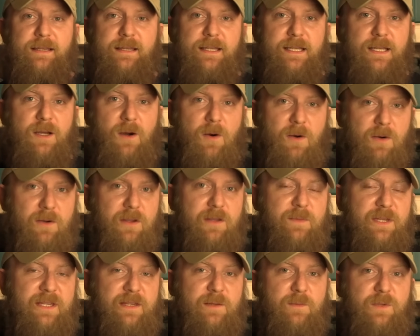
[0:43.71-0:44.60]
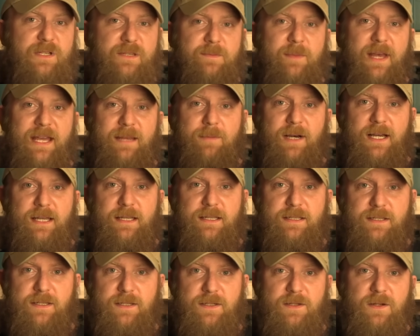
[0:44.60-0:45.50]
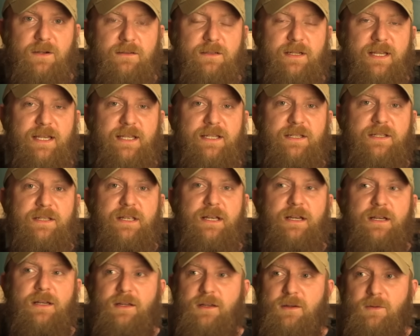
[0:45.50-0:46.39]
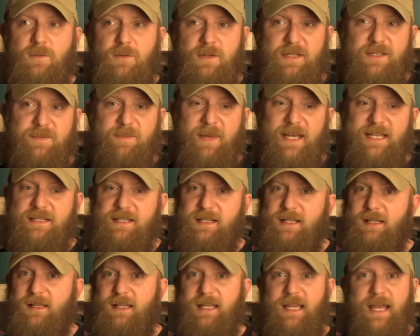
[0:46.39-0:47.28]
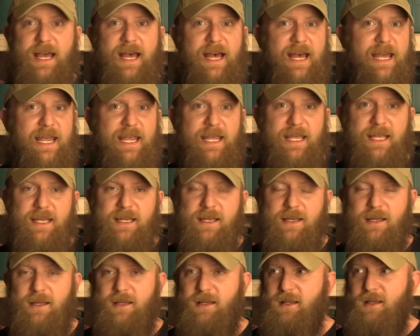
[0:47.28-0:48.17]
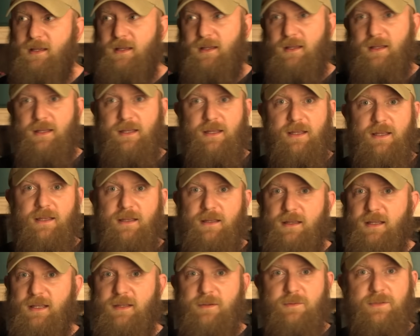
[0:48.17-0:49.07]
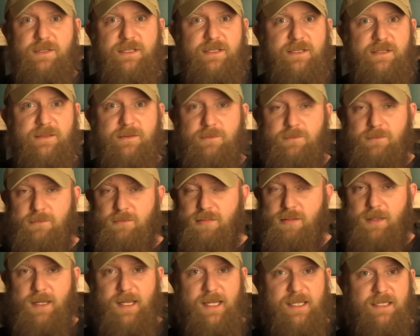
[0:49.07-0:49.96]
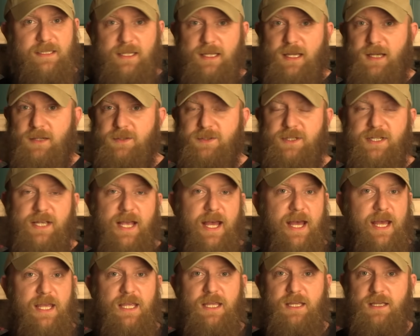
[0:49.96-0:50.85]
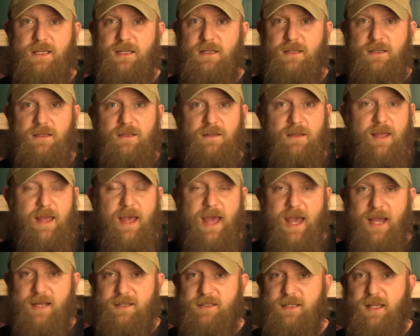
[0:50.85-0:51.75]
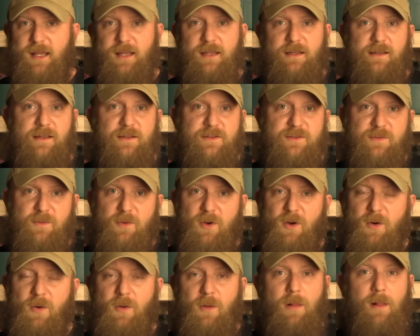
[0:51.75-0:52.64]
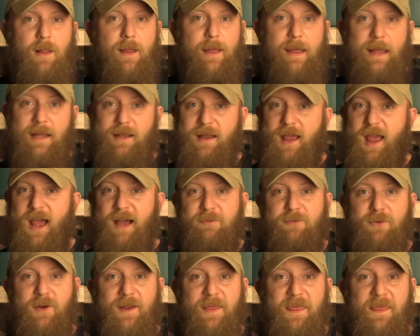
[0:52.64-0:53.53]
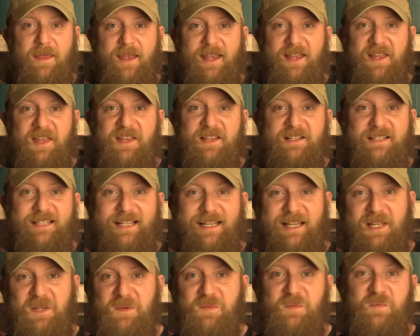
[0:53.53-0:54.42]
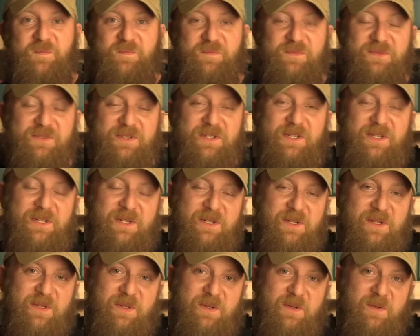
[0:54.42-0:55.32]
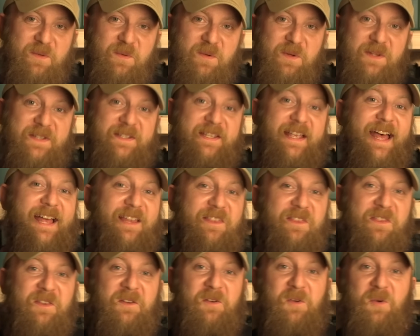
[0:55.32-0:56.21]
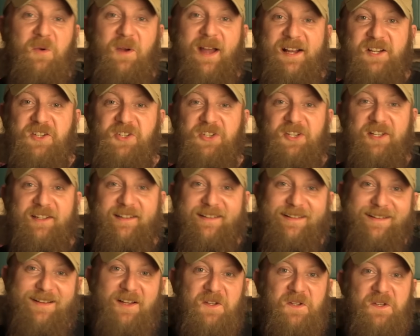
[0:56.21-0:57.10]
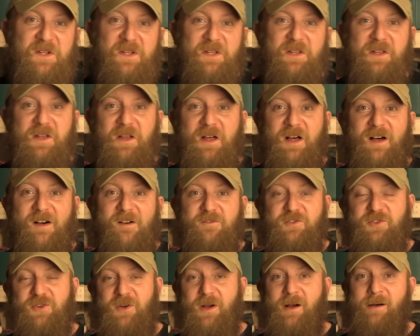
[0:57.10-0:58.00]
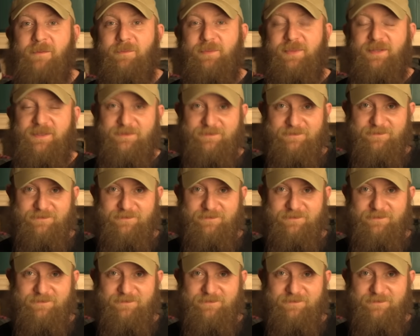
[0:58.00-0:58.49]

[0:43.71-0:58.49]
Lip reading: The argument that was made by his attorneys was basically, hey, he was in DOJ, acting in his role, and everything he did was at the direction of Trump.